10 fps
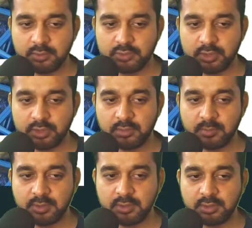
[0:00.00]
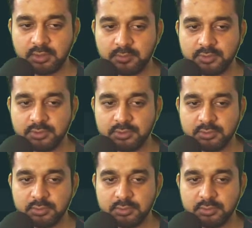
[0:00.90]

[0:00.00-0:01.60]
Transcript: check the meta description.